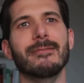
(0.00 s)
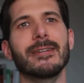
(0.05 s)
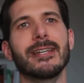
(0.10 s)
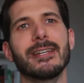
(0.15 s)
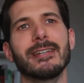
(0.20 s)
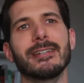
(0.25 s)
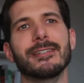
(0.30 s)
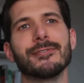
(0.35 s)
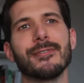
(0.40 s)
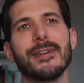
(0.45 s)

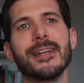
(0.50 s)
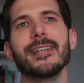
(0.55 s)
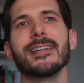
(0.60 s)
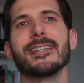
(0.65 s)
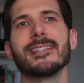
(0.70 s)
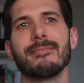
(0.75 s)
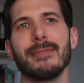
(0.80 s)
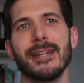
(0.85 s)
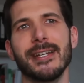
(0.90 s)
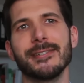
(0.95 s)
we try to
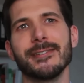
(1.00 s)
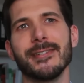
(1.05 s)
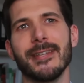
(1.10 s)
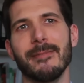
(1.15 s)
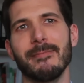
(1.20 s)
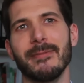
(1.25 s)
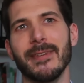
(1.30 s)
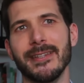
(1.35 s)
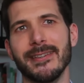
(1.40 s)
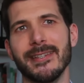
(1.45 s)
explain to
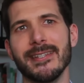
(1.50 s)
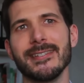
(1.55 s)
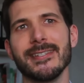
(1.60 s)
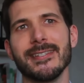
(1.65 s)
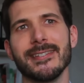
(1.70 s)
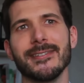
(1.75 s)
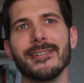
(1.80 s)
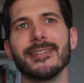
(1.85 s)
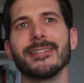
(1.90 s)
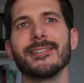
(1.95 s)
them that this
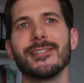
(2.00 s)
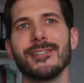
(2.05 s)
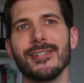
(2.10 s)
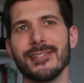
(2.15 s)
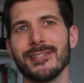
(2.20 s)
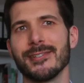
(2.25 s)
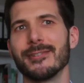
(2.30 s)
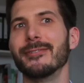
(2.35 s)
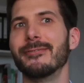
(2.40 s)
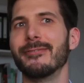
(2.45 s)
is not
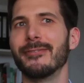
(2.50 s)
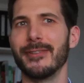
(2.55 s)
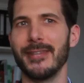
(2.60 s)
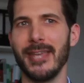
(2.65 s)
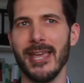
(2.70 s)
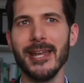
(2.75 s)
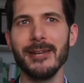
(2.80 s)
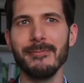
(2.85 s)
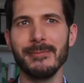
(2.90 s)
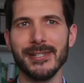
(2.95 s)
just good for
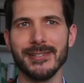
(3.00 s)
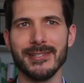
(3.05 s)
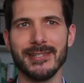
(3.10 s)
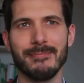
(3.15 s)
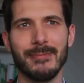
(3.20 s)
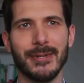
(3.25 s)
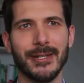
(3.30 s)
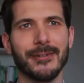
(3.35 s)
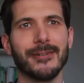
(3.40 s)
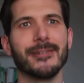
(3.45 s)
the animals,
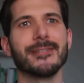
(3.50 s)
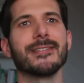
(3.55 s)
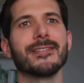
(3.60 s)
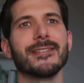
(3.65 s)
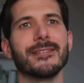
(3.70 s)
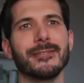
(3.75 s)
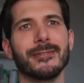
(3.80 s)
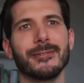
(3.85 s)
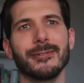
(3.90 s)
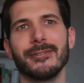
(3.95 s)
but
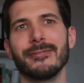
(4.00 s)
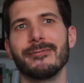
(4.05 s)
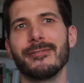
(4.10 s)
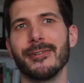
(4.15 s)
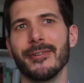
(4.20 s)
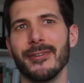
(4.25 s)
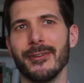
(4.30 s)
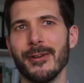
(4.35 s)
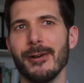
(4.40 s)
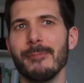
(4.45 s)
also good
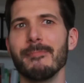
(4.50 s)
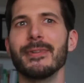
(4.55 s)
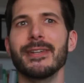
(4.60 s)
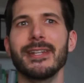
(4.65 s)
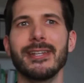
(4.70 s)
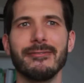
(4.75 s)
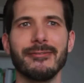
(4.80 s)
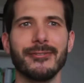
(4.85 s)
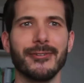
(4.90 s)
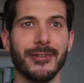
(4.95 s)
for the
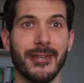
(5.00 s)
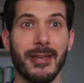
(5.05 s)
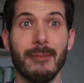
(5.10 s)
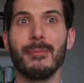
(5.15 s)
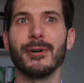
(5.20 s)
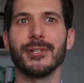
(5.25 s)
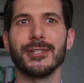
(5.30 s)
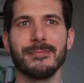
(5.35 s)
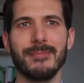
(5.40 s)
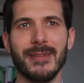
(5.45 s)
company, for their
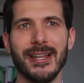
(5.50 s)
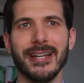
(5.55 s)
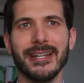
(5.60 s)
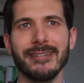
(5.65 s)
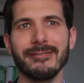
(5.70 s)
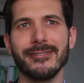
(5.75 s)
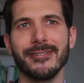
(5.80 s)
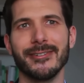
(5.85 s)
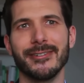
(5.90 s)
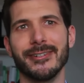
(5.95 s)
bottom
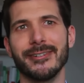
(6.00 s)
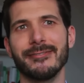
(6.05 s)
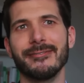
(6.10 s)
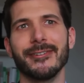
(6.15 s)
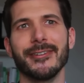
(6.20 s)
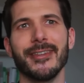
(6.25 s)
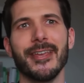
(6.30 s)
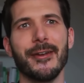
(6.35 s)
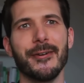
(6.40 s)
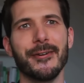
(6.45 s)
line,
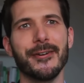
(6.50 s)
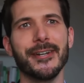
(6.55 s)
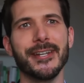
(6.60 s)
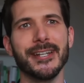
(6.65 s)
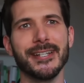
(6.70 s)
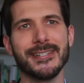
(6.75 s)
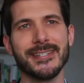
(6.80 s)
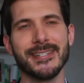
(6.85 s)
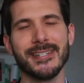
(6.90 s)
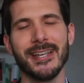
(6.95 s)
for their
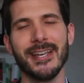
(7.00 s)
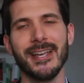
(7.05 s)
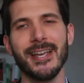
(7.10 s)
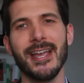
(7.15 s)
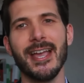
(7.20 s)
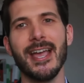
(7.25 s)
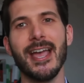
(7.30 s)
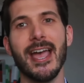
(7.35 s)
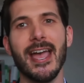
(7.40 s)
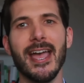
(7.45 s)
earnings.
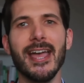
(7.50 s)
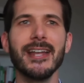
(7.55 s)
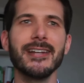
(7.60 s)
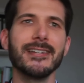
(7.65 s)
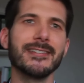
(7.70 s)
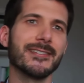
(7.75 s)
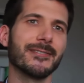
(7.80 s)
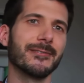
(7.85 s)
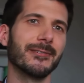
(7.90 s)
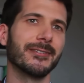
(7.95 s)
And
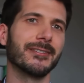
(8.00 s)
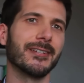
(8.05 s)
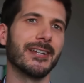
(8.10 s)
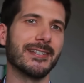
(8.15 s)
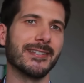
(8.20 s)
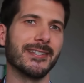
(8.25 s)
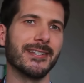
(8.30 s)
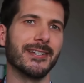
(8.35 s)
it's good as